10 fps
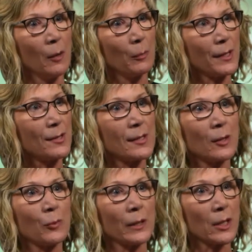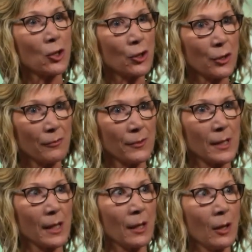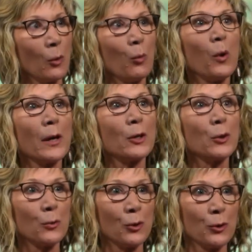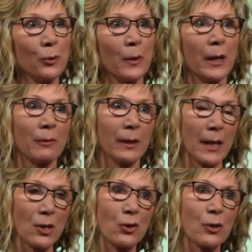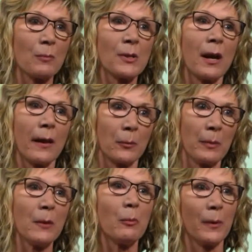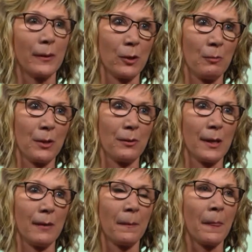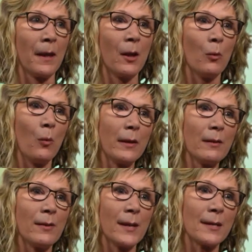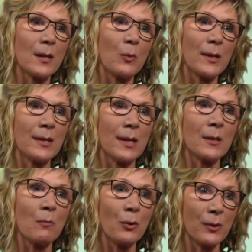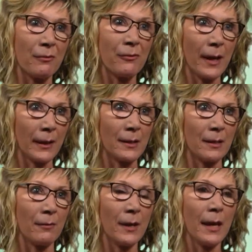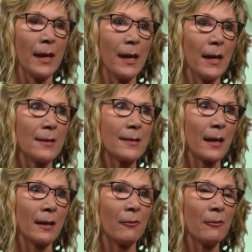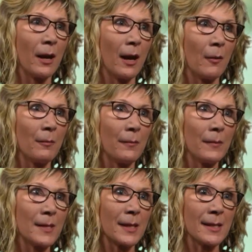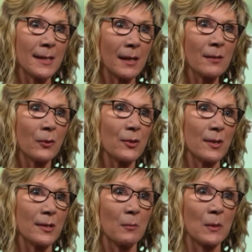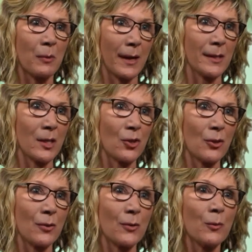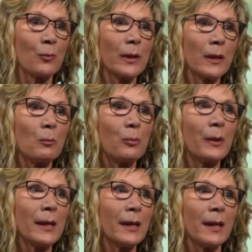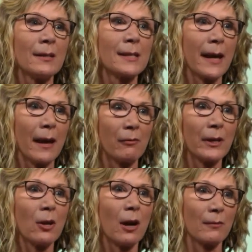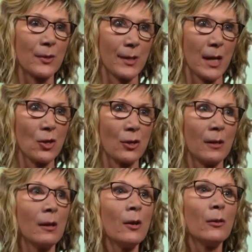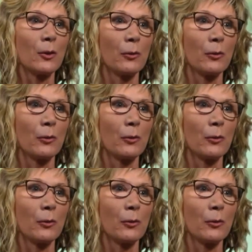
but instead really shifting what you do in relationship to other people in the community. One of the things that we see as most effective is that successful systems practitioners really bring into every conversation the